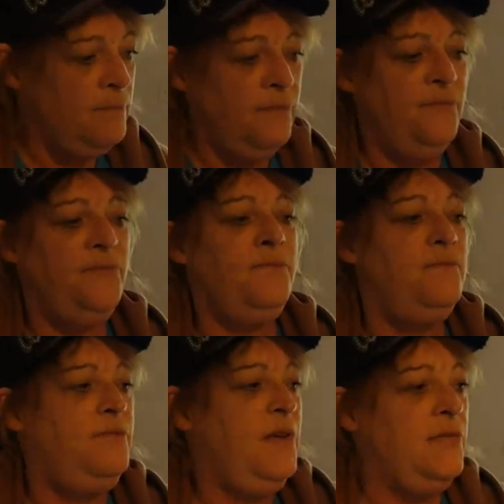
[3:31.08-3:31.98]

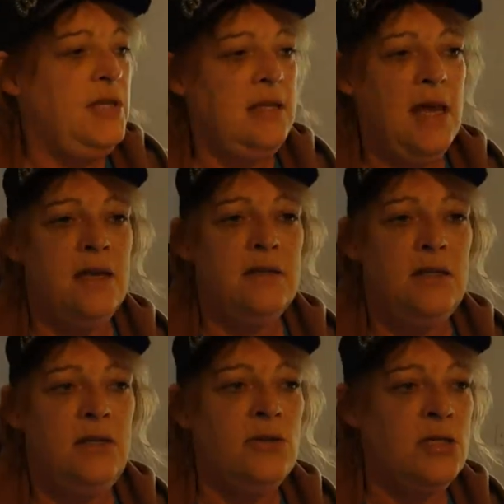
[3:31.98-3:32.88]
fifty
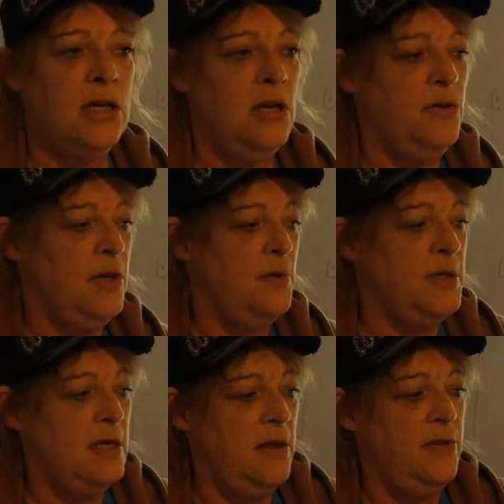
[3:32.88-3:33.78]
thousand years ago, there
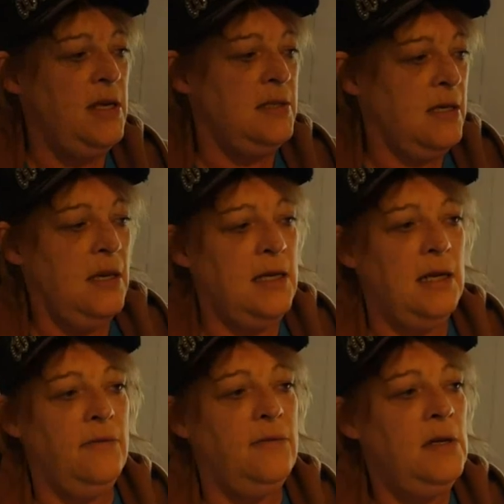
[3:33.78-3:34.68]
was a this kind
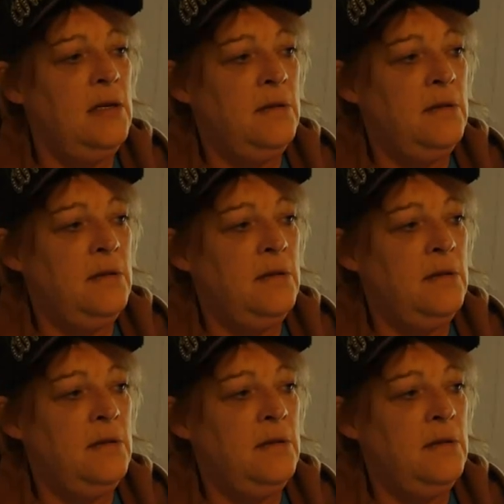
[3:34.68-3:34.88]
of